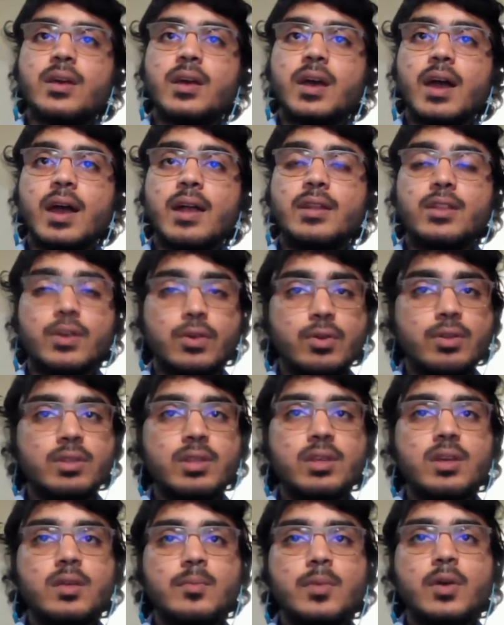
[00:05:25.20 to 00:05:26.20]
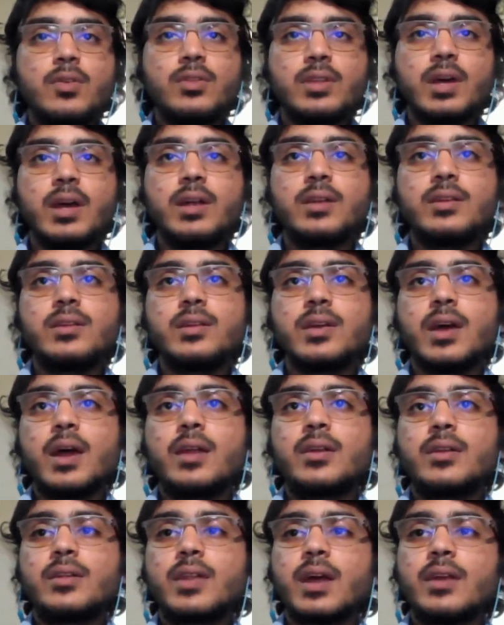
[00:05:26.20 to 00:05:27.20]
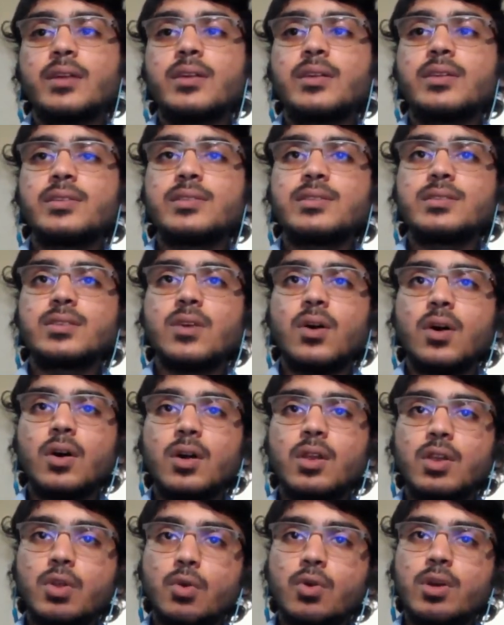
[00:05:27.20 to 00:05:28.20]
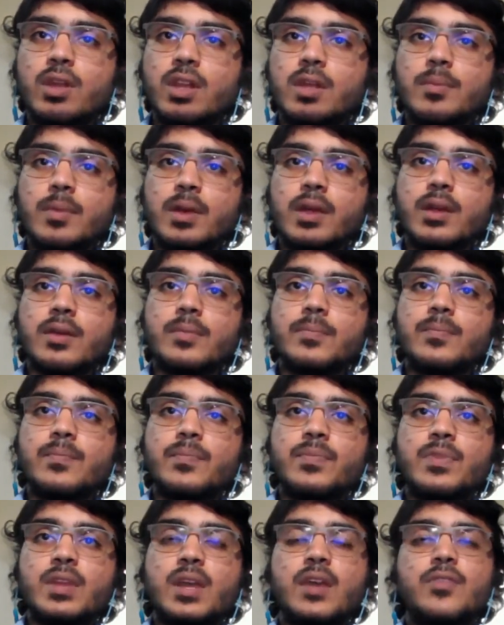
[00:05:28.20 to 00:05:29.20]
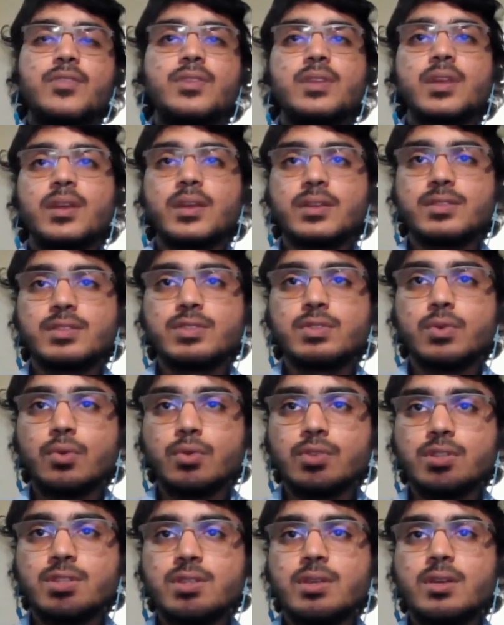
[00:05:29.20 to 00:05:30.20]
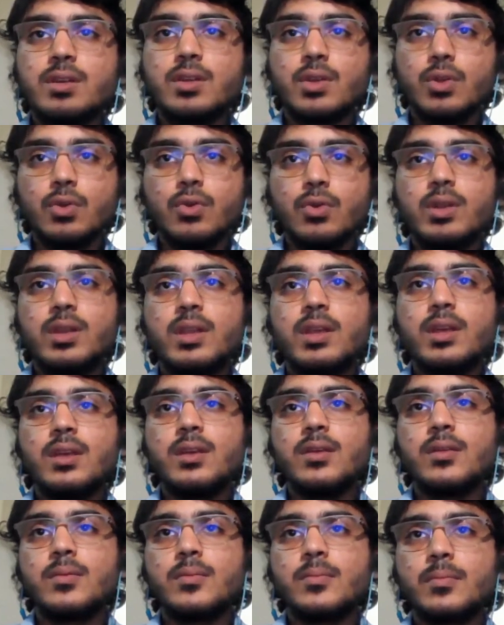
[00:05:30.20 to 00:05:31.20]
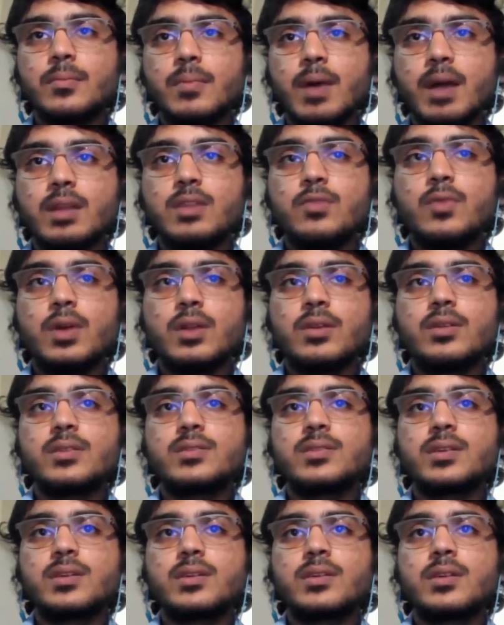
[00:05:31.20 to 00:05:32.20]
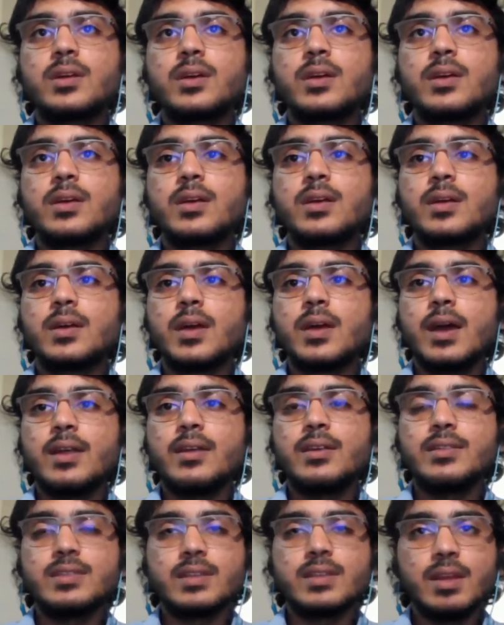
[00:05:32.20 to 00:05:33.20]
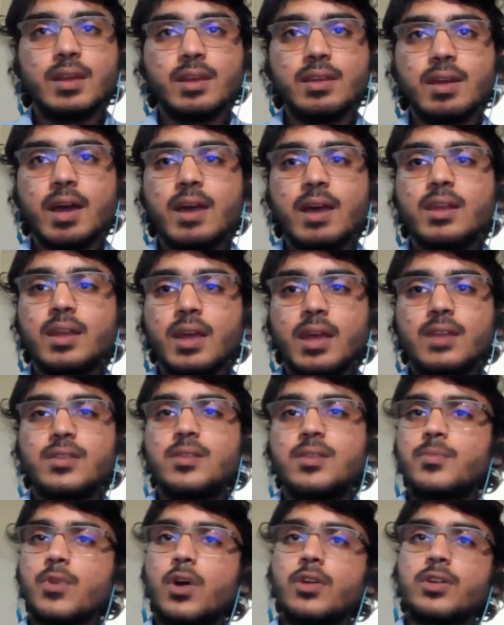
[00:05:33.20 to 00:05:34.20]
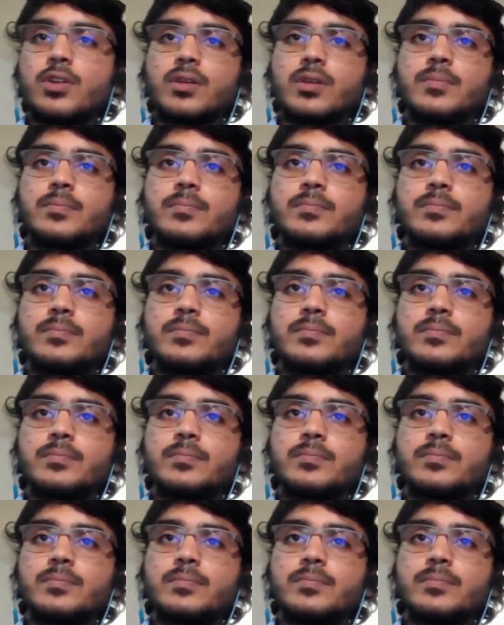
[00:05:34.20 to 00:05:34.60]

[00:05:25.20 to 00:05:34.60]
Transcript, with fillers: And the good thing about that, uh, that it is all locally made. Everything is sourced locally by the vendors here, and it's an entirely Indian product.